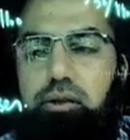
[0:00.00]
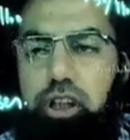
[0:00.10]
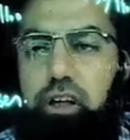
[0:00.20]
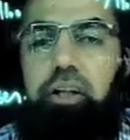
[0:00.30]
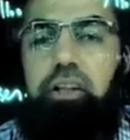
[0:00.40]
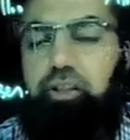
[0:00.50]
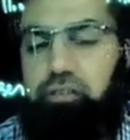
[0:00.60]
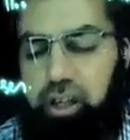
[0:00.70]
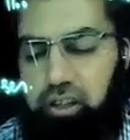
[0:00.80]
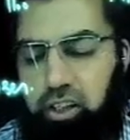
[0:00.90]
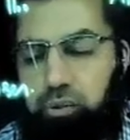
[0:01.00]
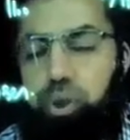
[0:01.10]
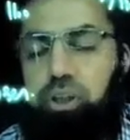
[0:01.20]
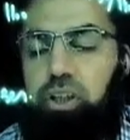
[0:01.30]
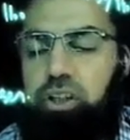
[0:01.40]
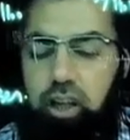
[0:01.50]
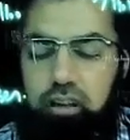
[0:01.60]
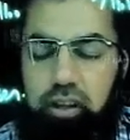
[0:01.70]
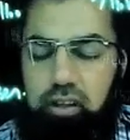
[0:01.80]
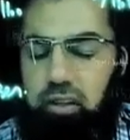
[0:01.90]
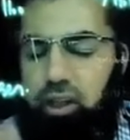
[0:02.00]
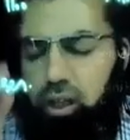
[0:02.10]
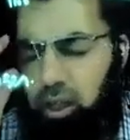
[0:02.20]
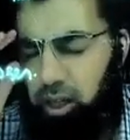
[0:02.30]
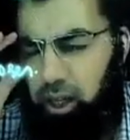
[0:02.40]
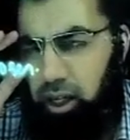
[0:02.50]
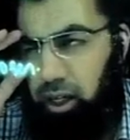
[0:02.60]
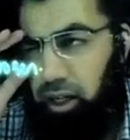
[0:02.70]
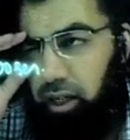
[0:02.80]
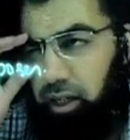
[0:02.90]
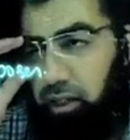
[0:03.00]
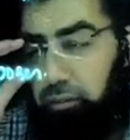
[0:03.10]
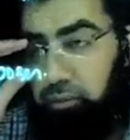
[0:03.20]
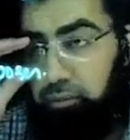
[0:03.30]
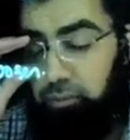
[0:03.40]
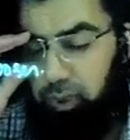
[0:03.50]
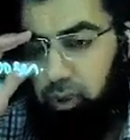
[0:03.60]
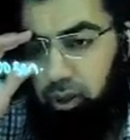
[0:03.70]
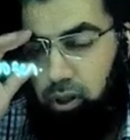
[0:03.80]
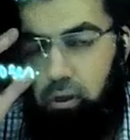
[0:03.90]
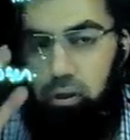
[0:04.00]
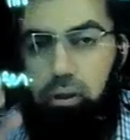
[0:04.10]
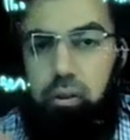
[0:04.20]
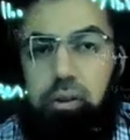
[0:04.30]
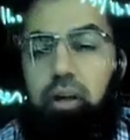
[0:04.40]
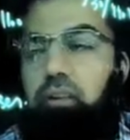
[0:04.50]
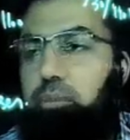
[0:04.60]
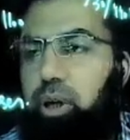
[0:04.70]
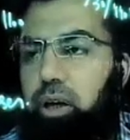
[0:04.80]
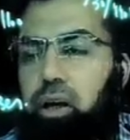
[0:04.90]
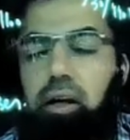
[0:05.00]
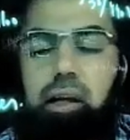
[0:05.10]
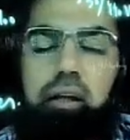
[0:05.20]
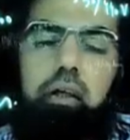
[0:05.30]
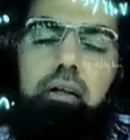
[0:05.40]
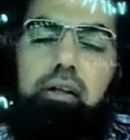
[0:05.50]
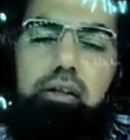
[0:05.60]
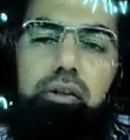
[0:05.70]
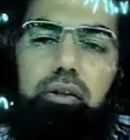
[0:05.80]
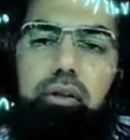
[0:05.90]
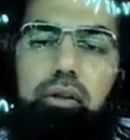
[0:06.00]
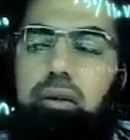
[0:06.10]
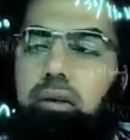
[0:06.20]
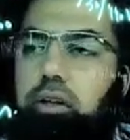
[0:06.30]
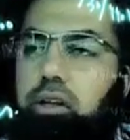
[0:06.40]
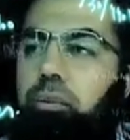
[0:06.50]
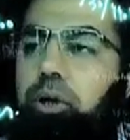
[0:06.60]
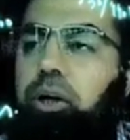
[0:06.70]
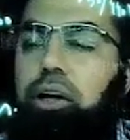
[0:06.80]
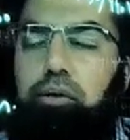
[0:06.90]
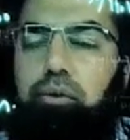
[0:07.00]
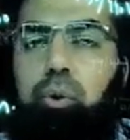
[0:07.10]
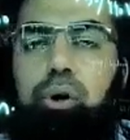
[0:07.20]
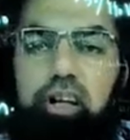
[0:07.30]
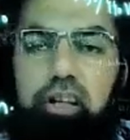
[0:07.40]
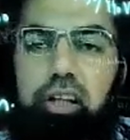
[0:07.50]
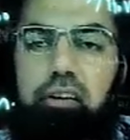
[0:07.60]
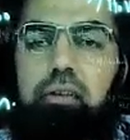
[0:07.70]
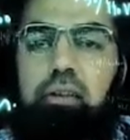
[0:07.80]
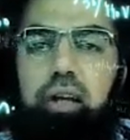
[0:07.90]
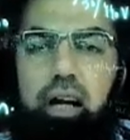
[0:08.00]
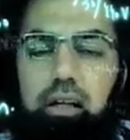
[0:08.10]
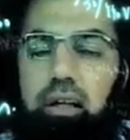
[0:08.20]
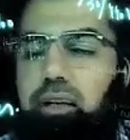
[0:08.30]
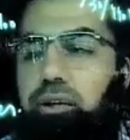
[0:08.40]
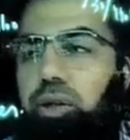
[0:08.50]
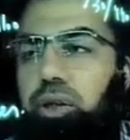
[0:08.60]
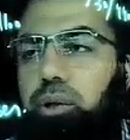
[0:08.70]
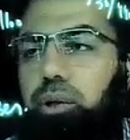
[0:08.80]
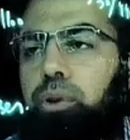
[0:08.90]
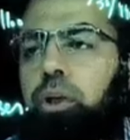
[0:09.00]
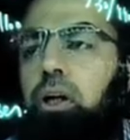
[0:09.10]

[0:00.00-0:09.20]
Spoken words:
generation even at 6.6 kVs, and there will be again other intermediate voltage levels that are actually used: